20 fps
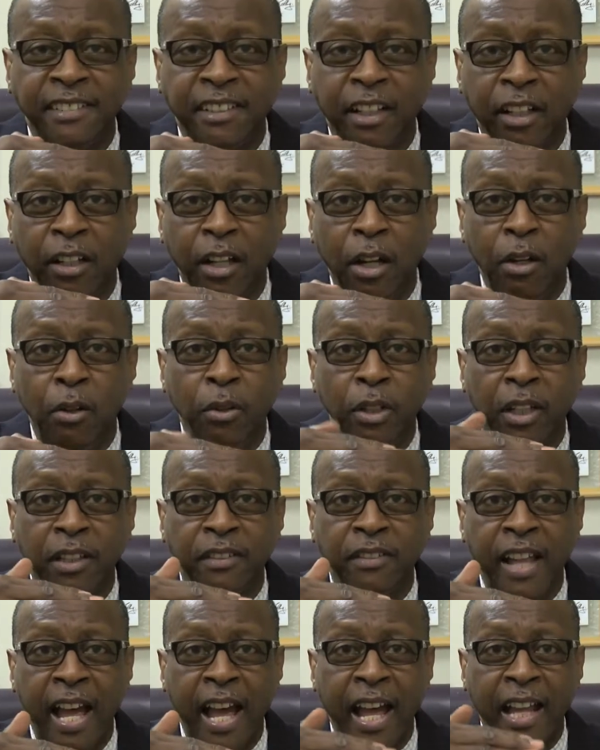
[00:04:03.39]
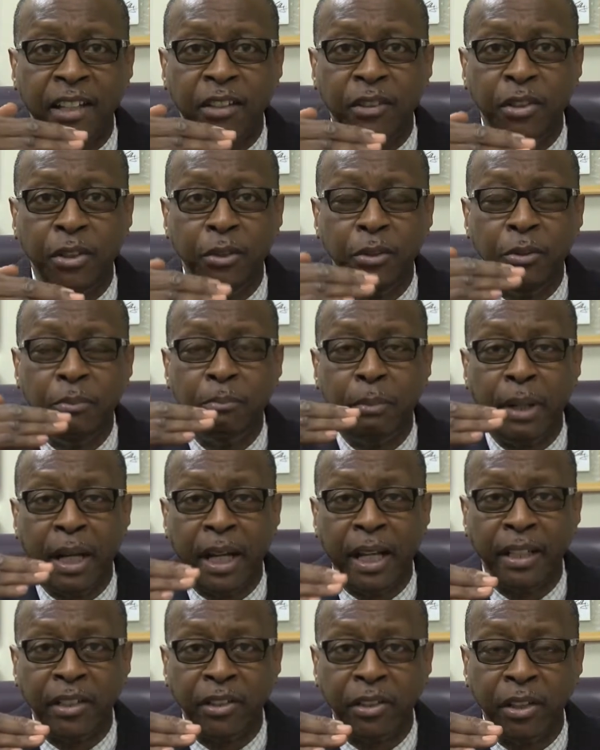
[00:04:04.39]
the loan is not too
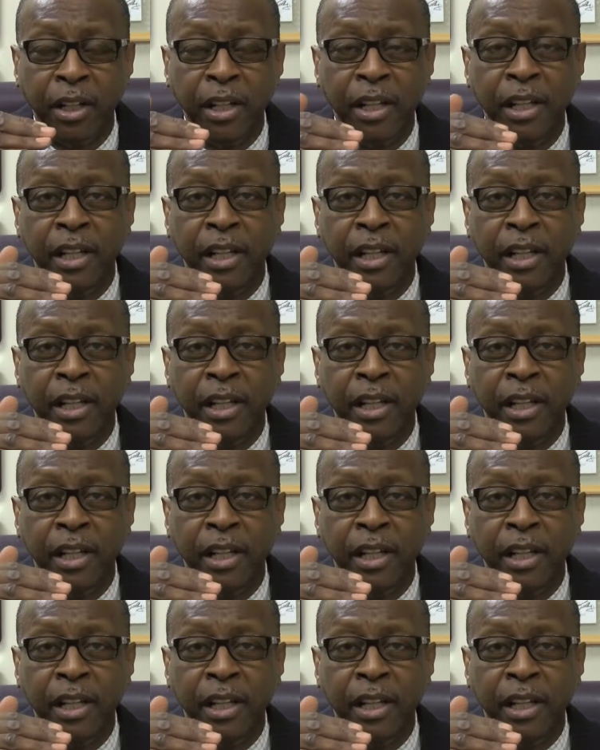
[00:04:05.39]
much.